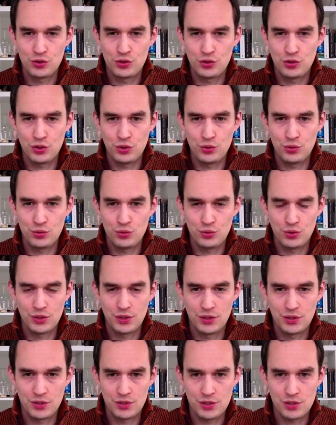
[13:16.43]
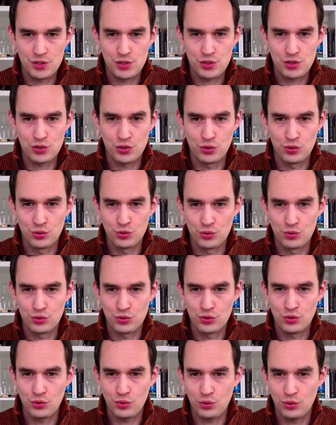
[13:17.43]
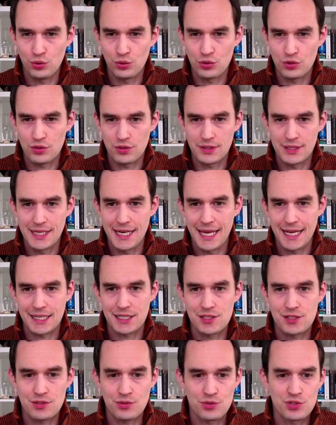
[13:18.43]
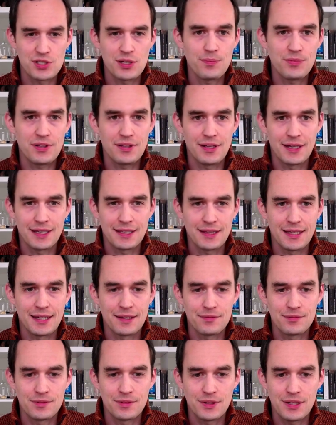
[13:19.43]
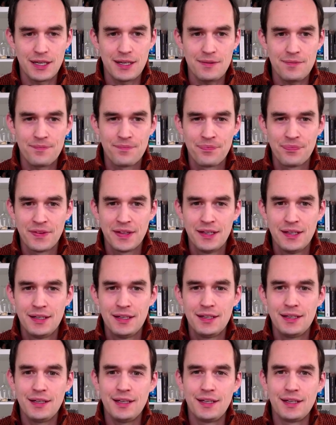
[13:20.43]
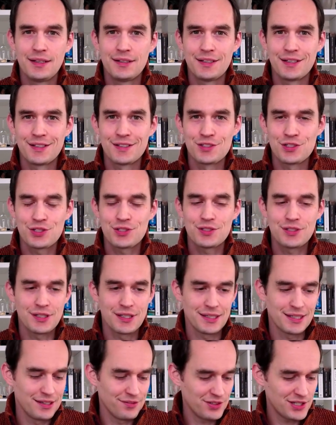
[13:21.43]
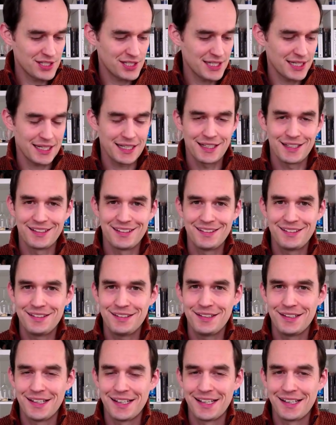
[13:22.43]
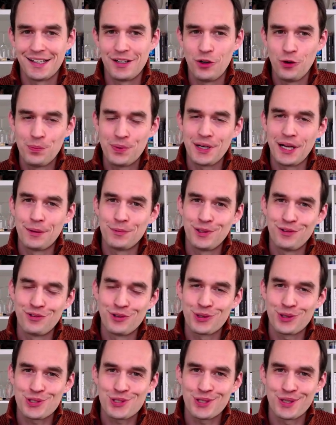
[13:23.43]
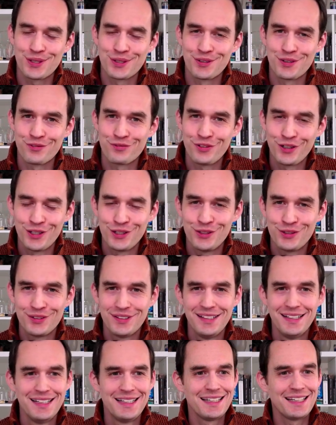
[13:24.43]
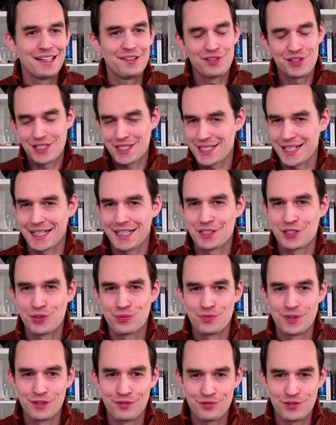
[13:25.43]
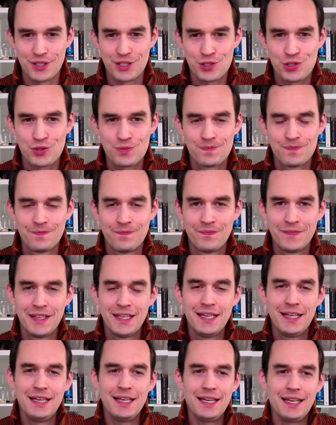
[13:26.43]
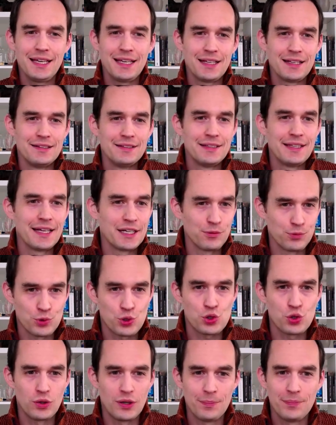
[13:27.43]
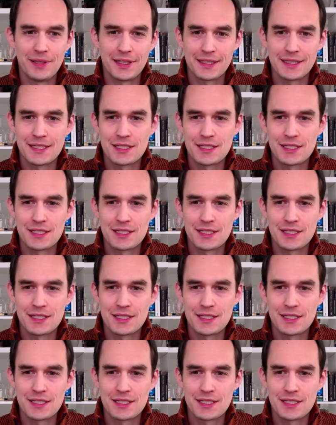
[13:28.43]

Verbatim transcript: due soon or next or something like that. Okay, and then just uh, give it a second, uh, open OmniFocus on your phone, give it a second to refresh, and then it will show up like